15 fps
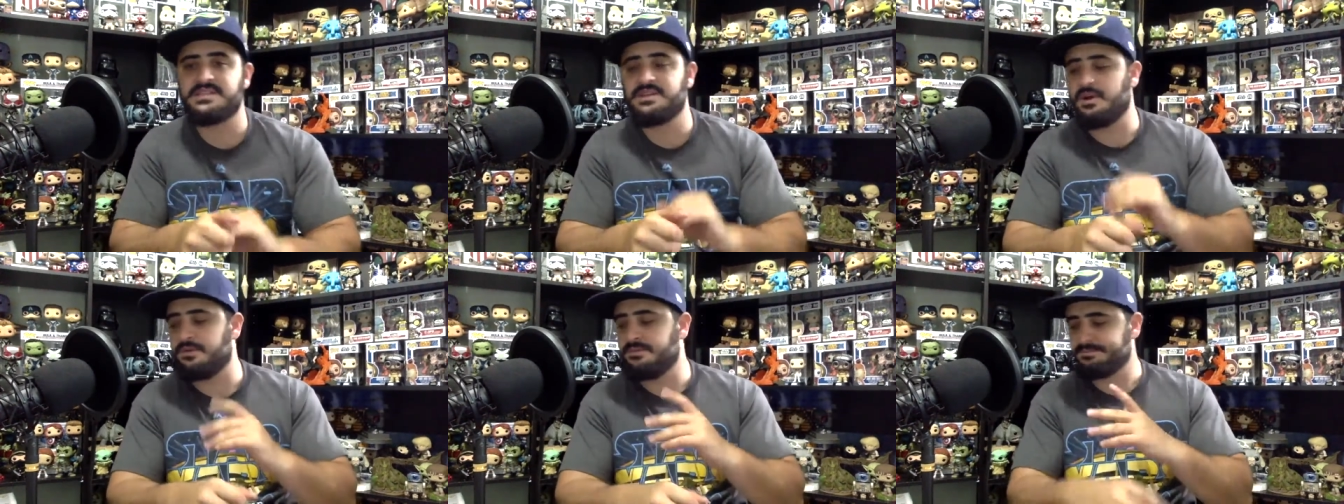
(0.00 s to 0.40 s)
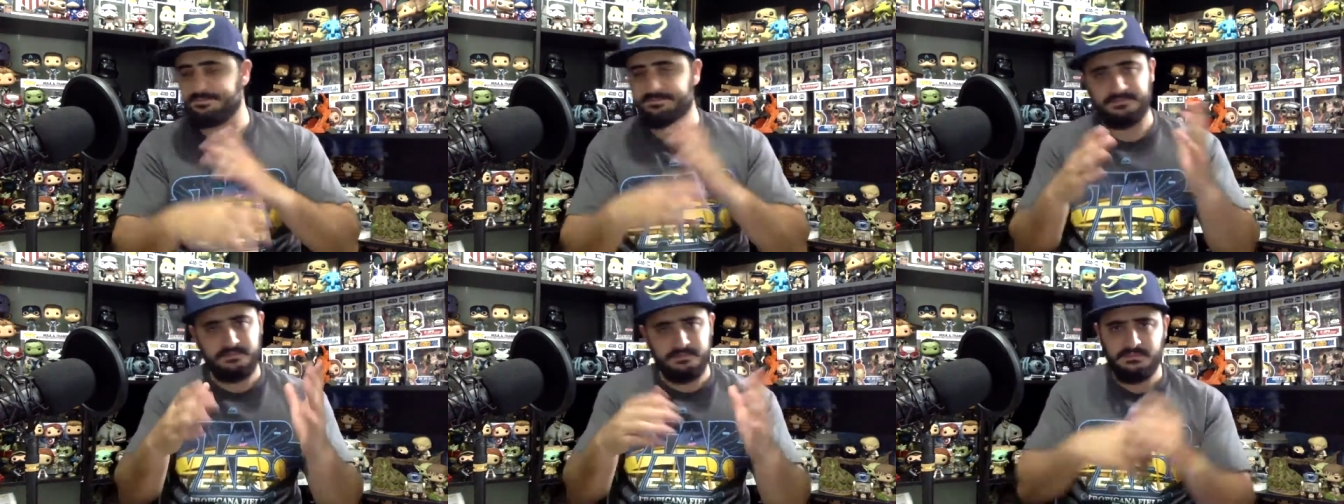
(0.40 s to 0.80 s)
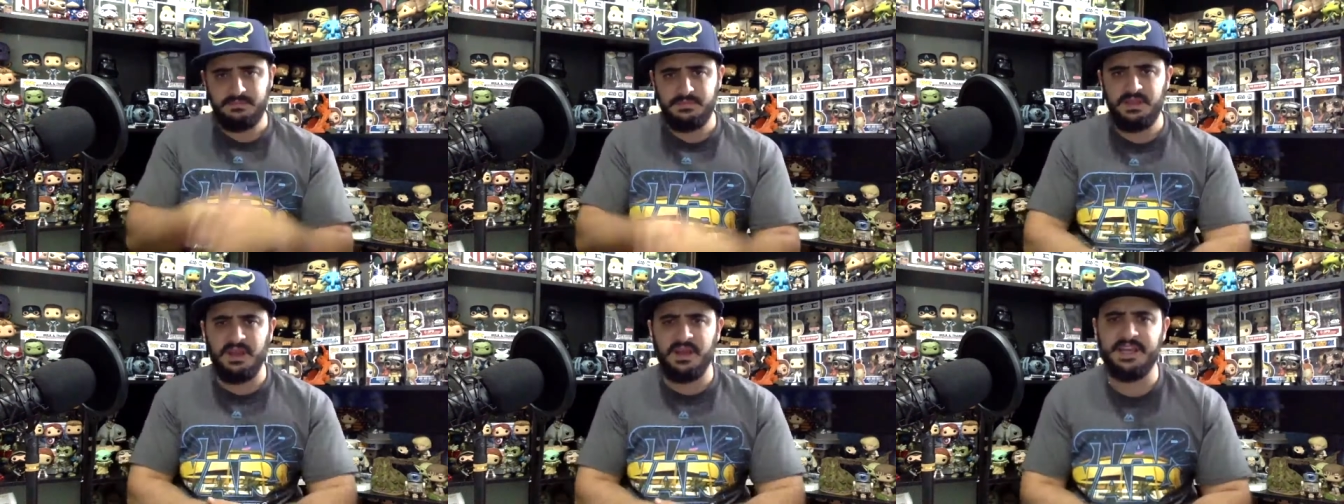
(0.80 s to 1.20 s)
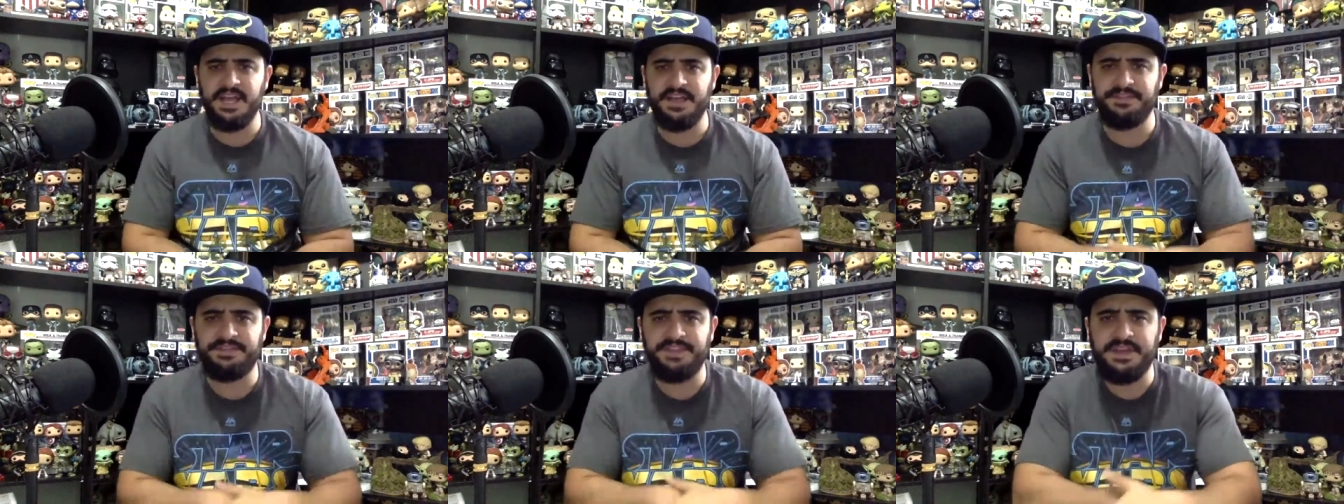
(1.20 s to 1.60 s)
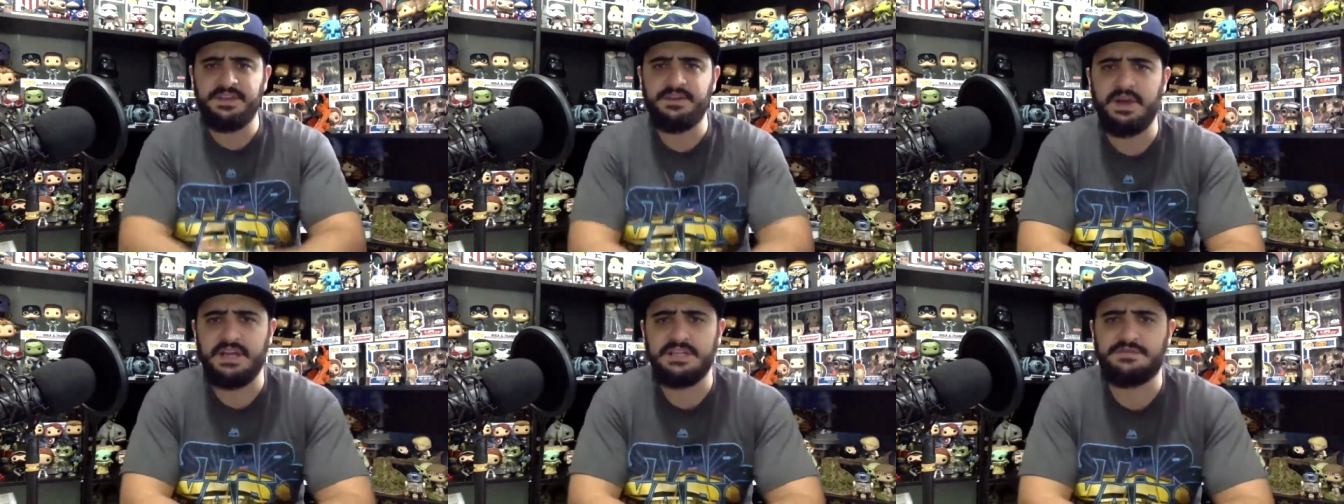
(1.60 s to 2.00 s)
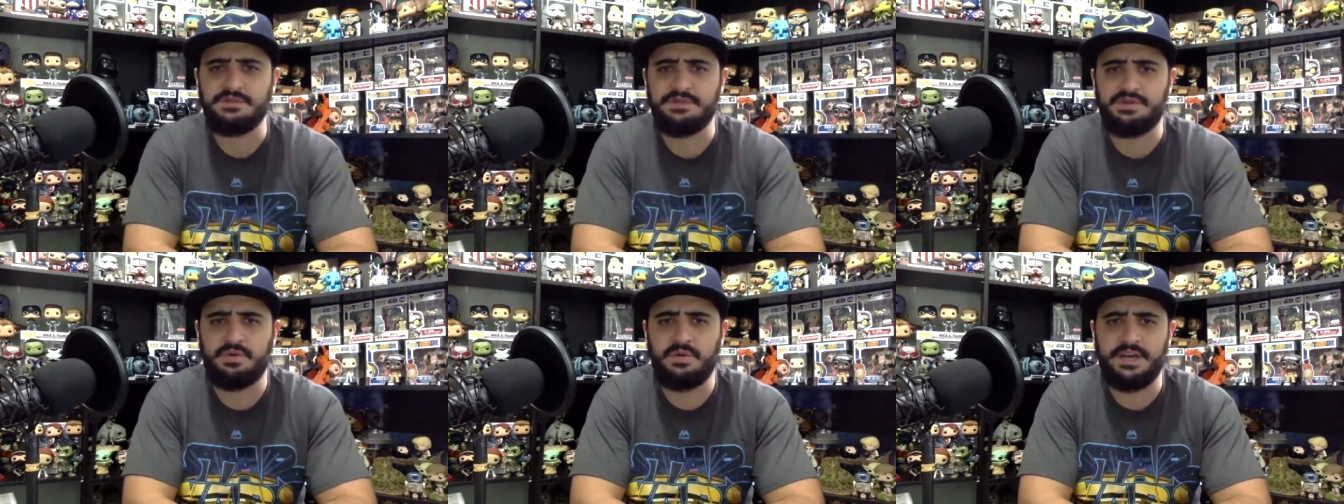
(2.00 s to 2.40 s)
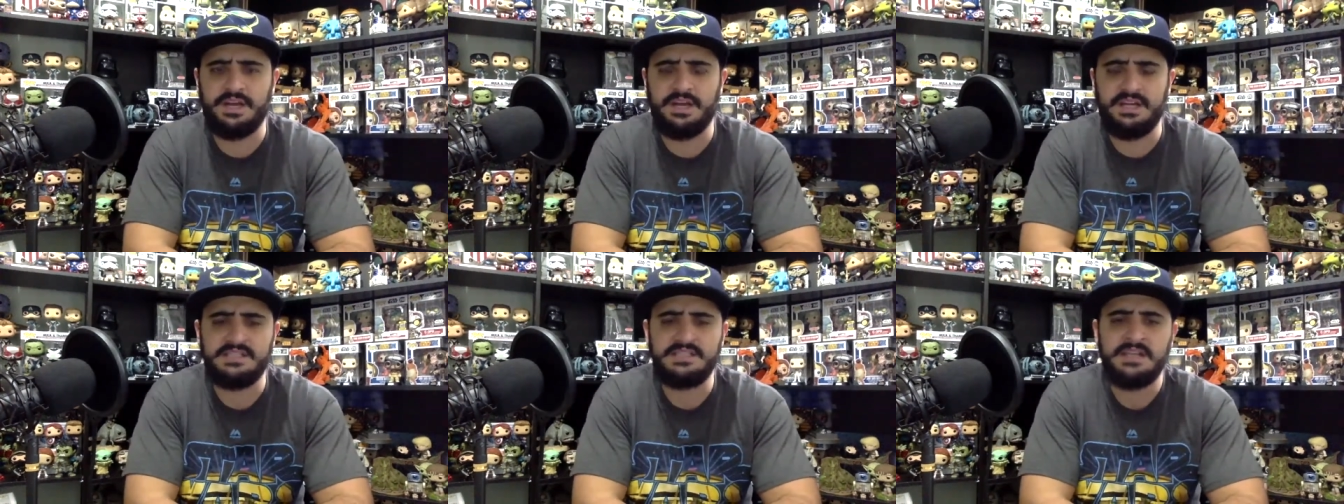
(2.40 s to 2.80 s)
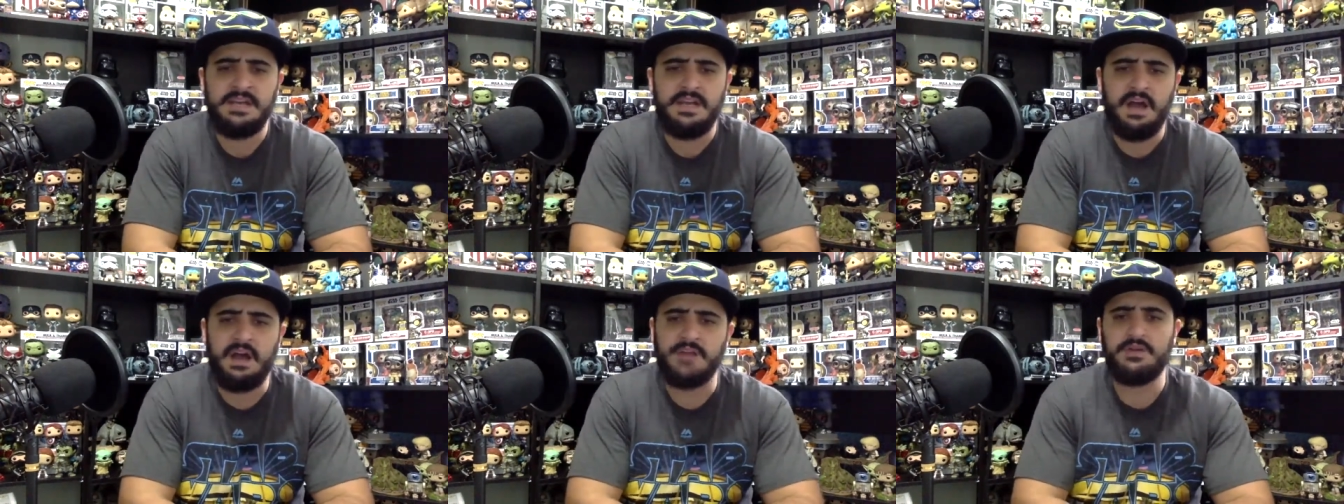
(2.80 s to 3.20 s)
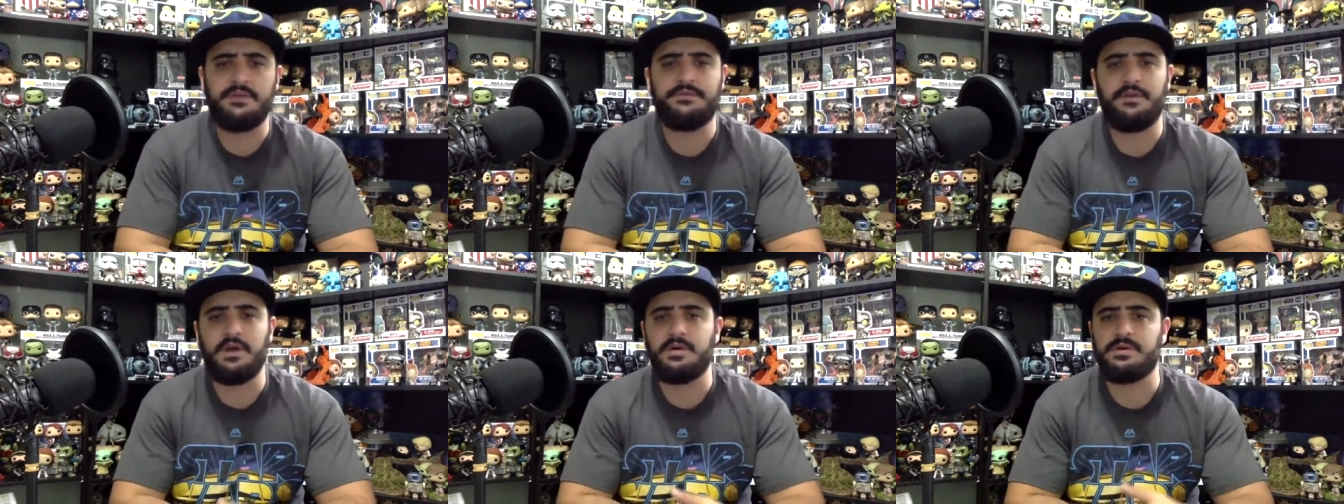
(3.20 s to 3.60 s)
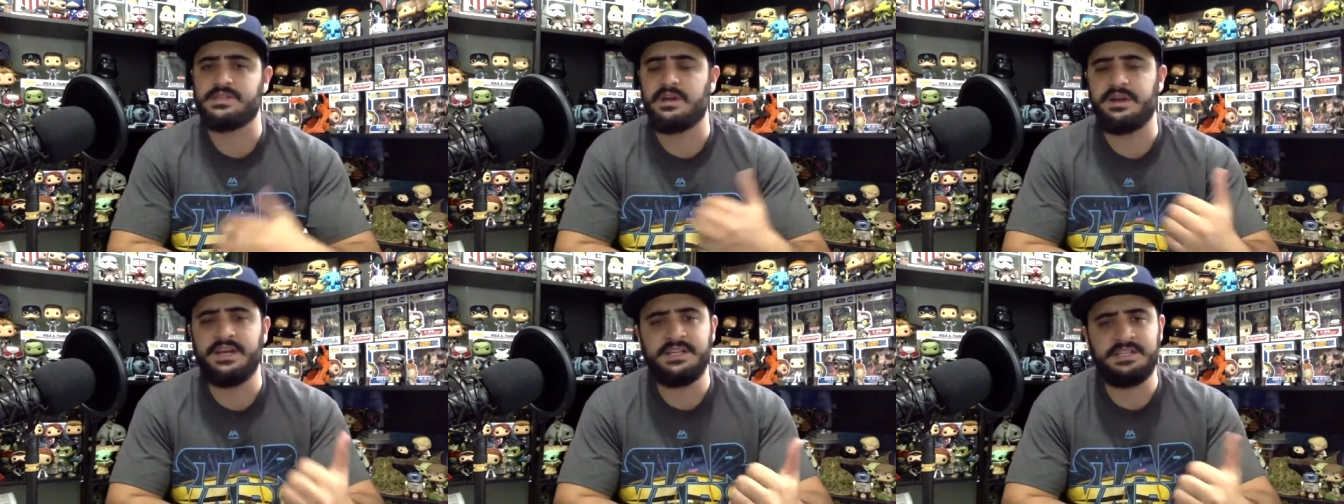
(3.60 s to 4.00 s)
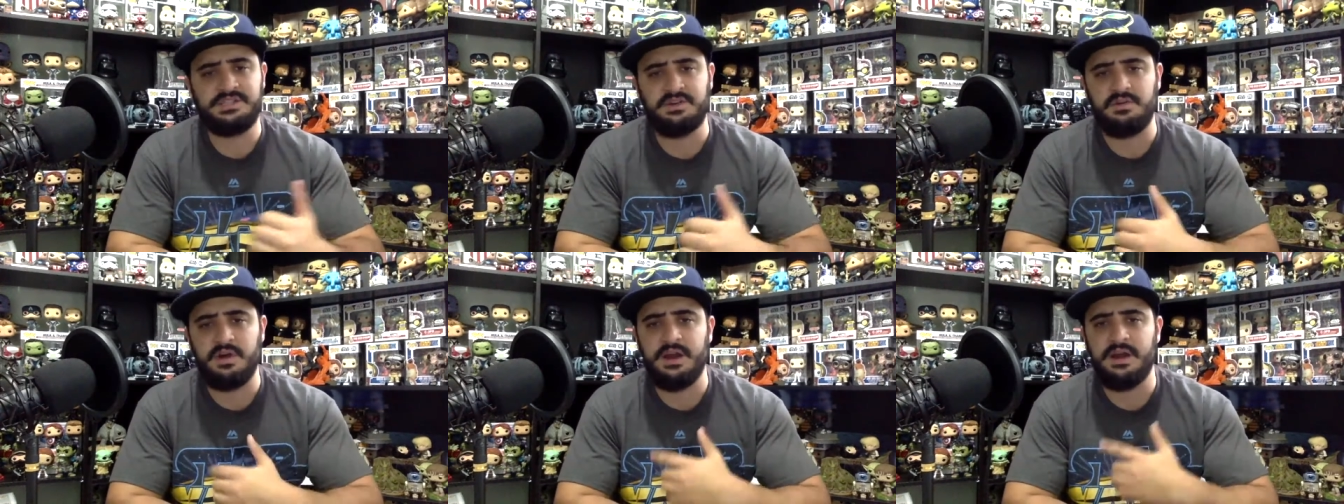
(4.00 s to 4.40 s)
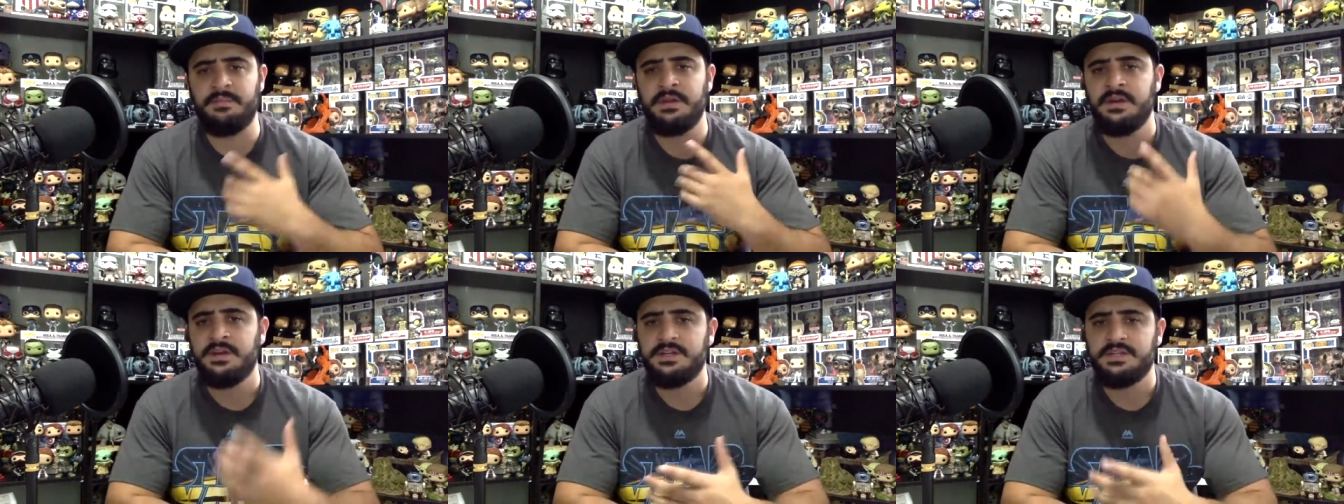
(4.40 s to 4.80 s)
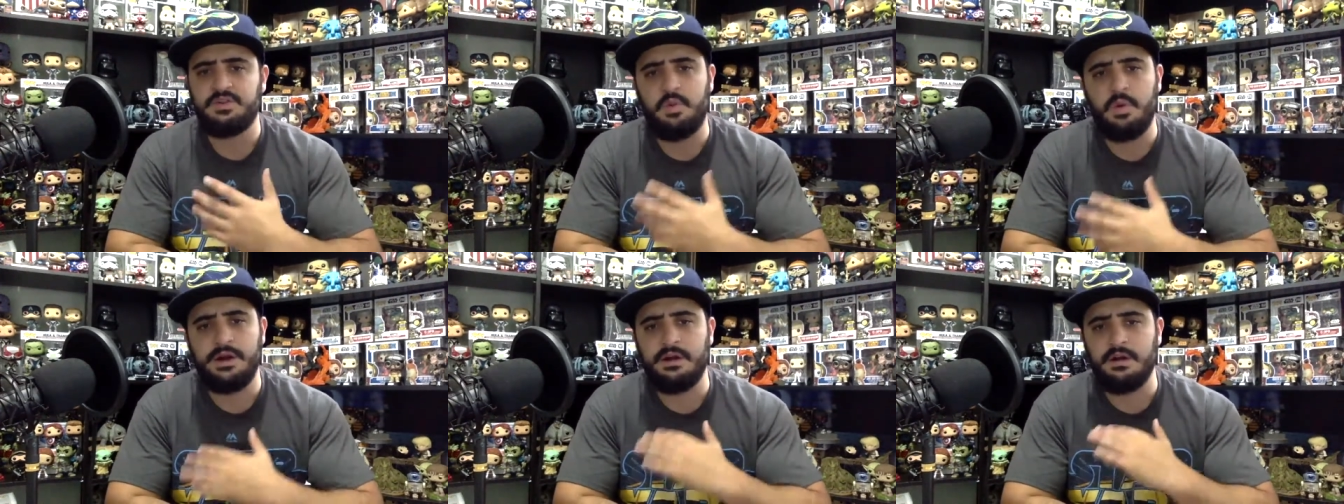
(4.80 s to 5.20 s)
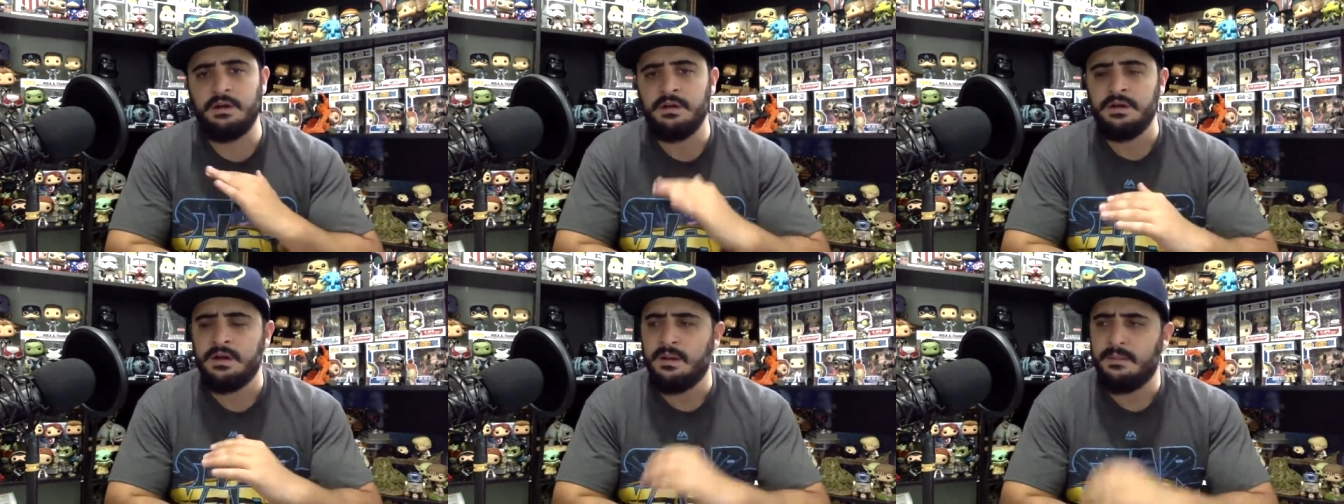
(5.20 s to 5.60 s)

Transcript: So, again, thank you guys for joining us. Uh, you can follow us on Instagram, Twitter.